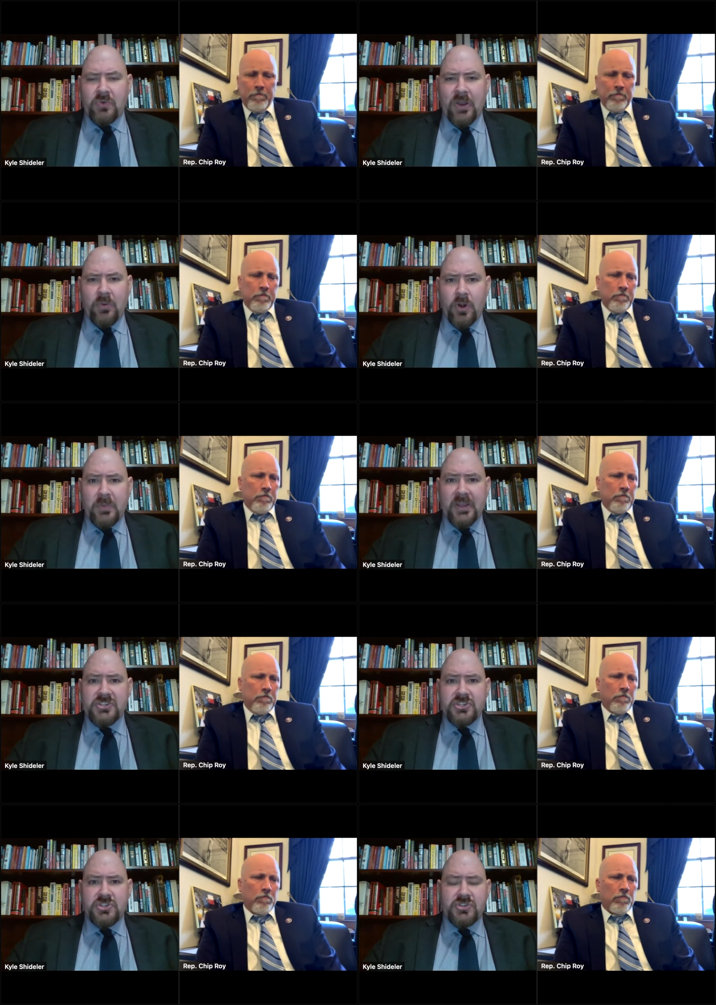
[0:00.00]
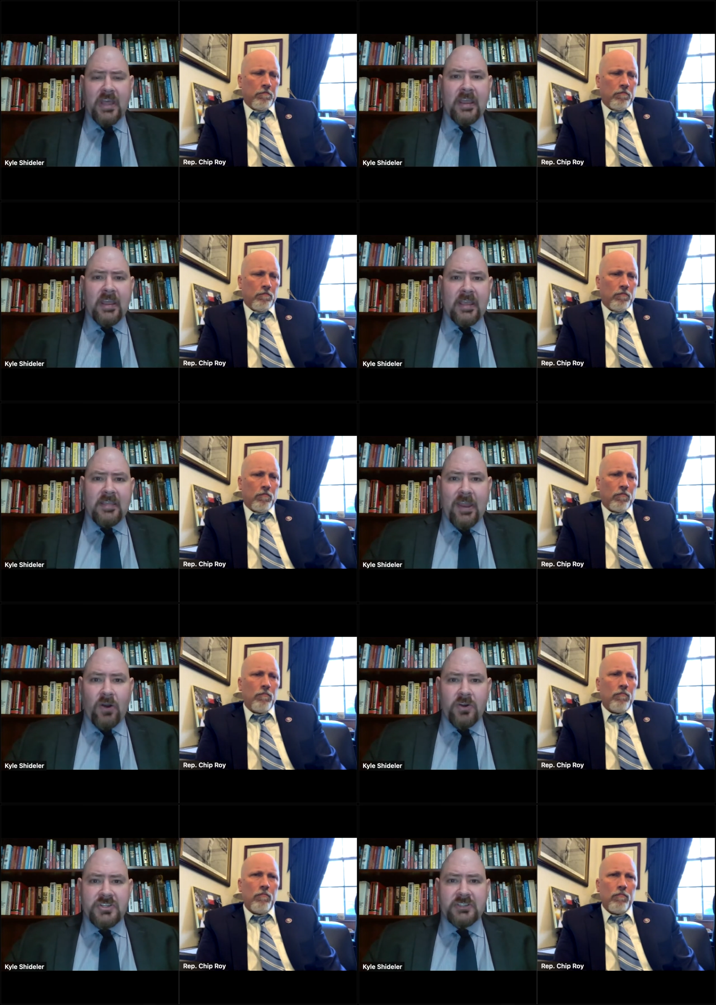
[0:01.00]
Speaker 1: the right word because, as you said, they
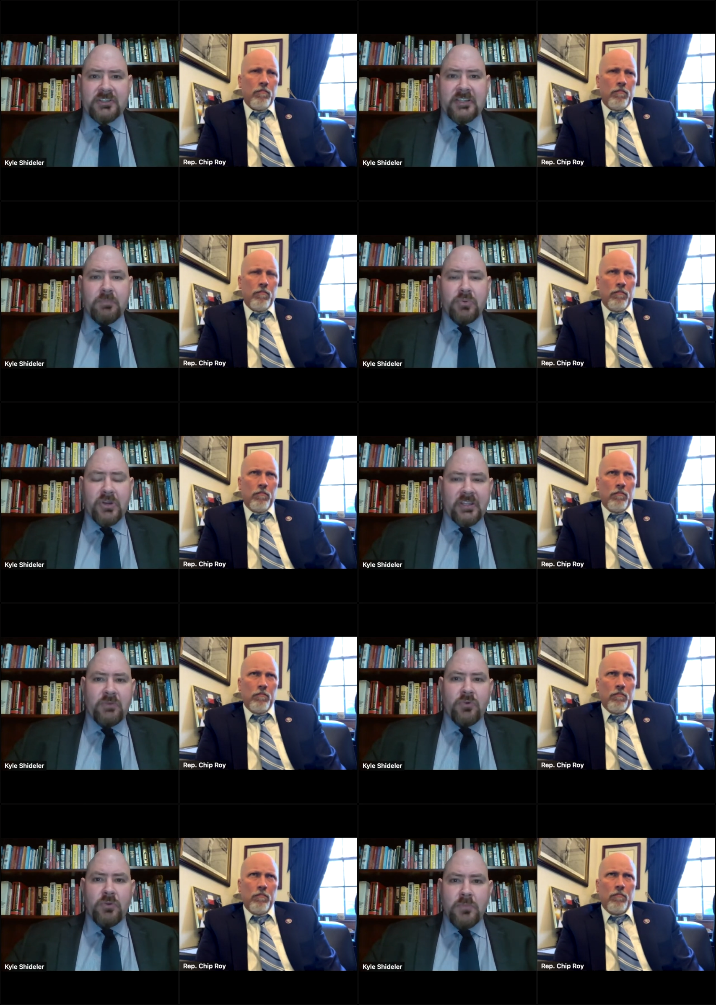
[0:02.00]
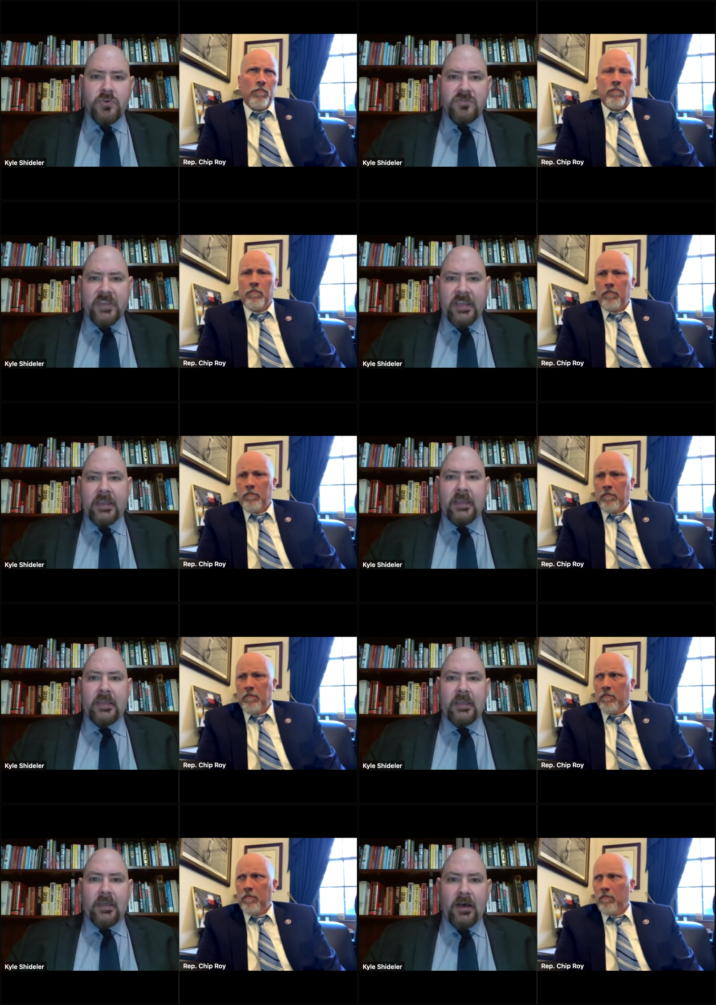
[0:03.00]
are deliberately removing
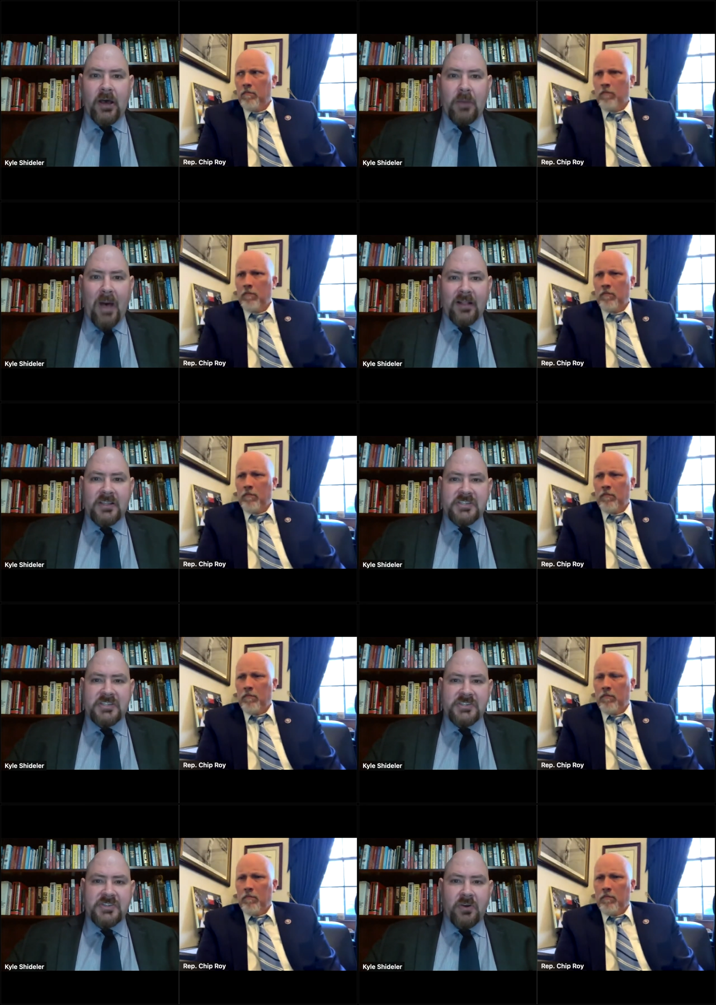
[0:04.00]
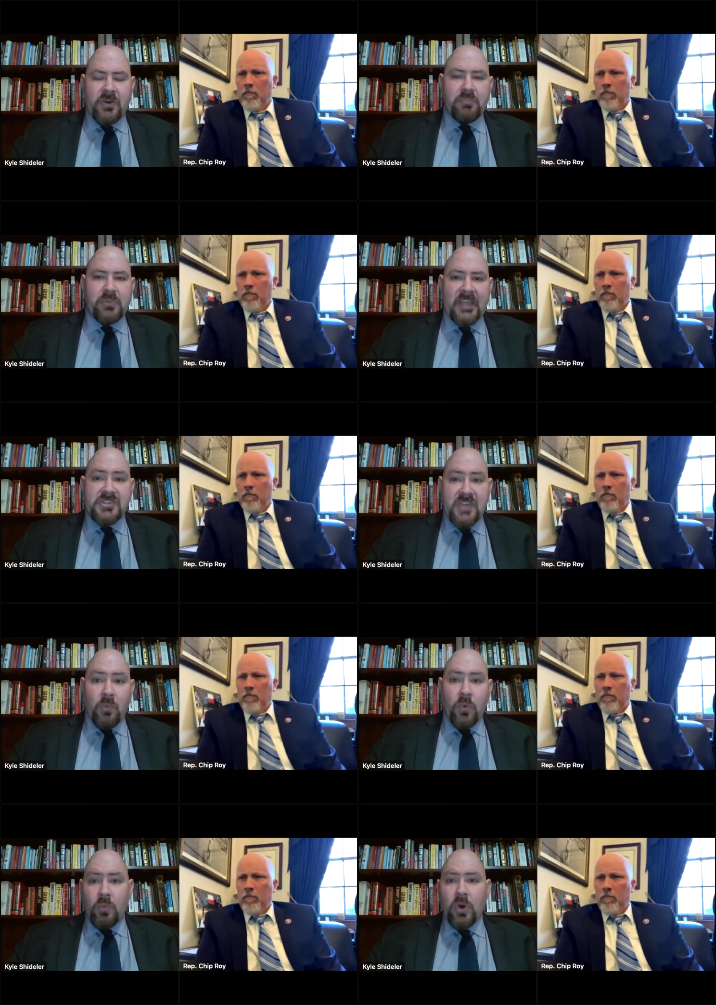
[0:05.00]
uh, policies that are in place
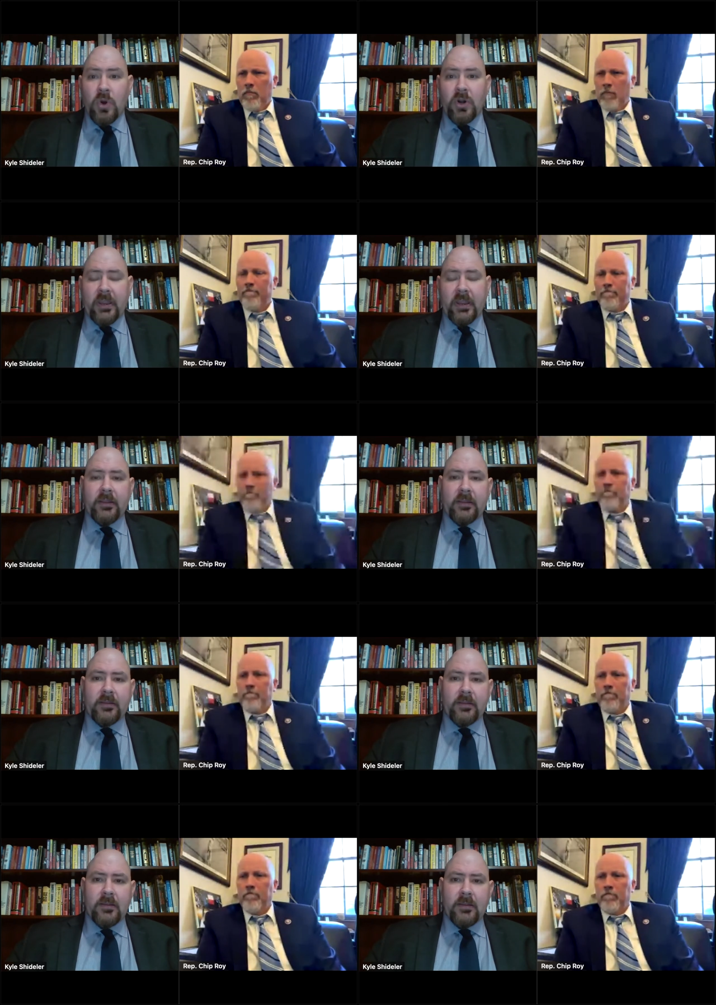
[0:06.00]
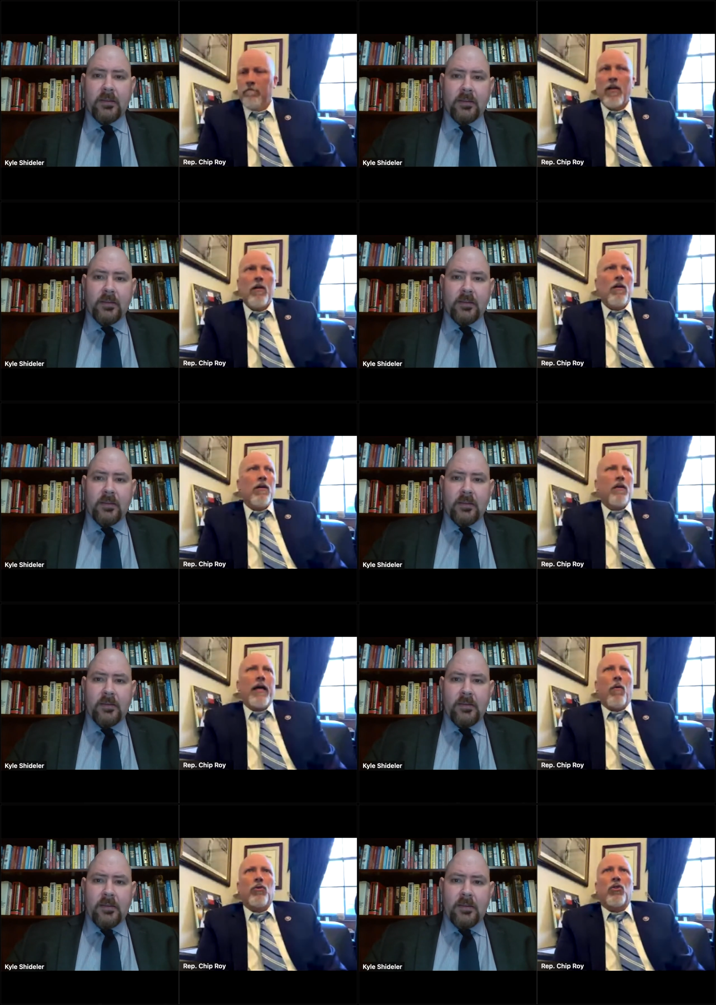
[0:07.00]
that were
Speaker 2: working.
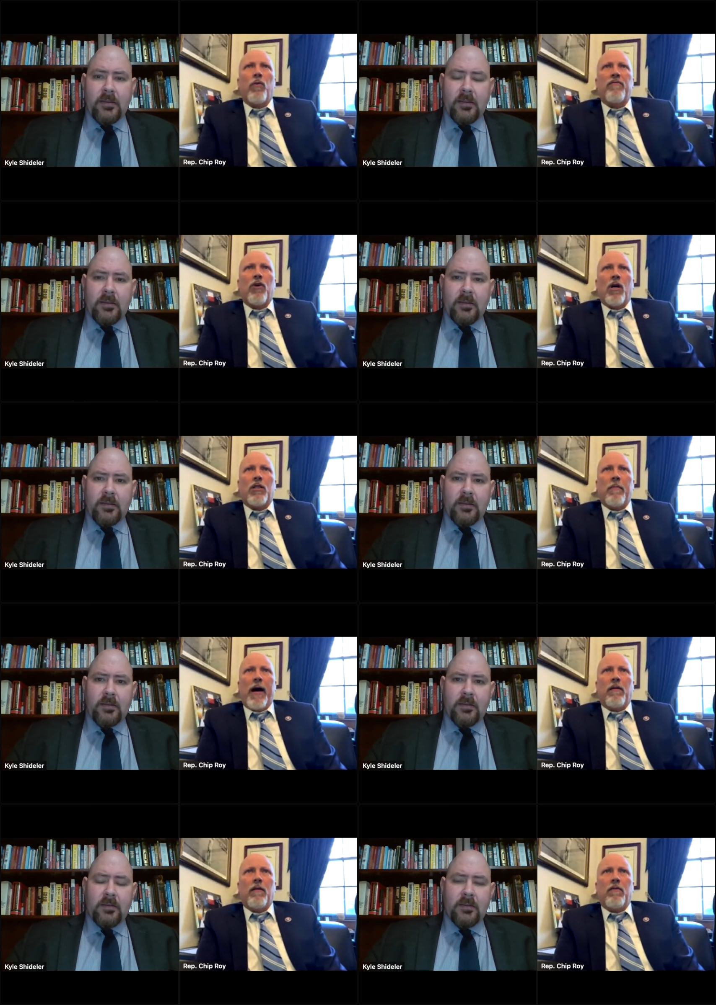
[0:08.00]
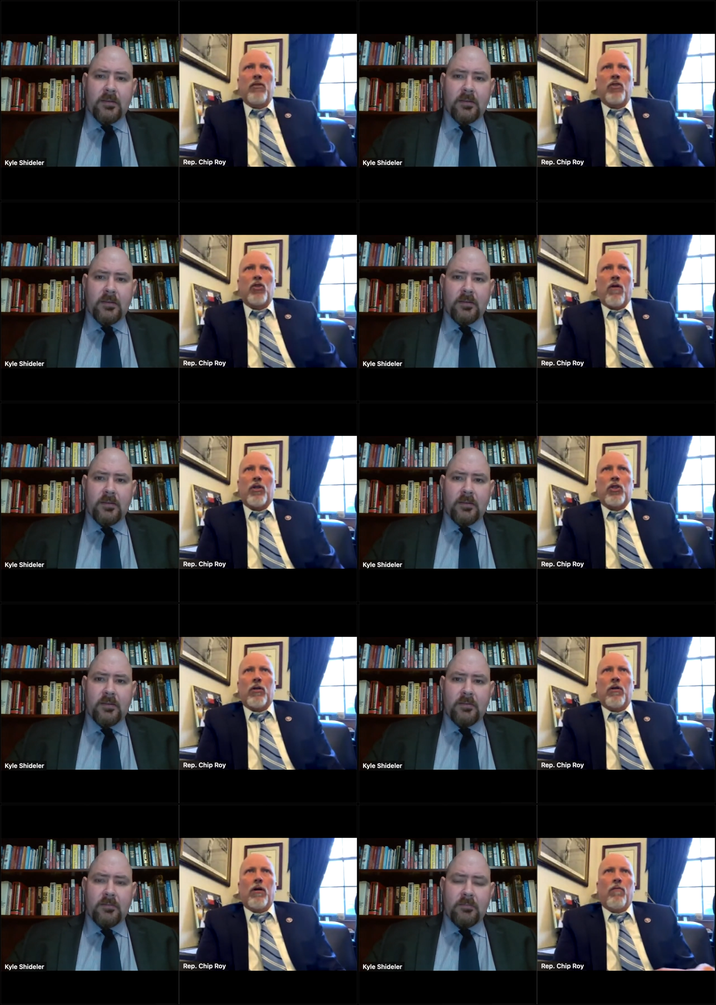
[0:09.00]
Yeah, well, so we've talked about the
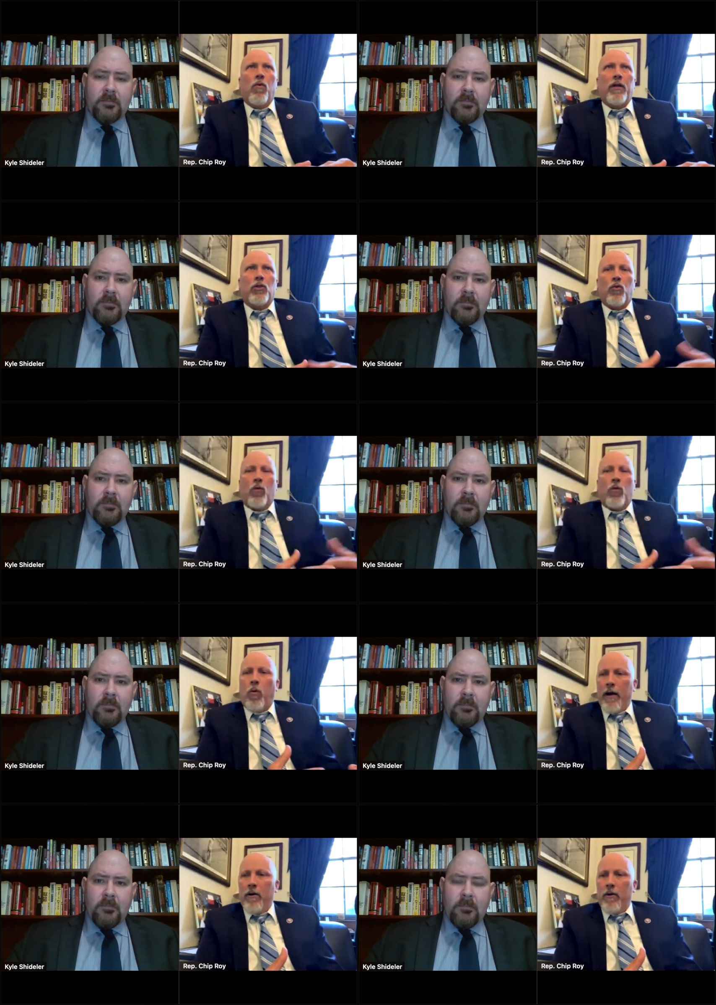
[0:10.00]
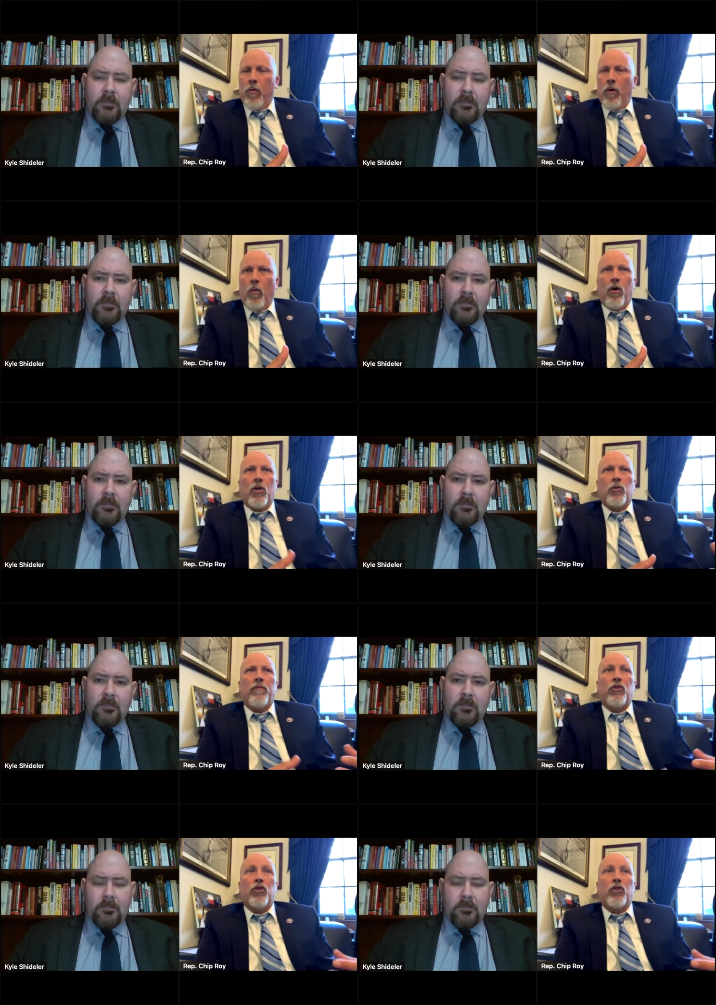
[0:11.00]
structure of what is required and what works.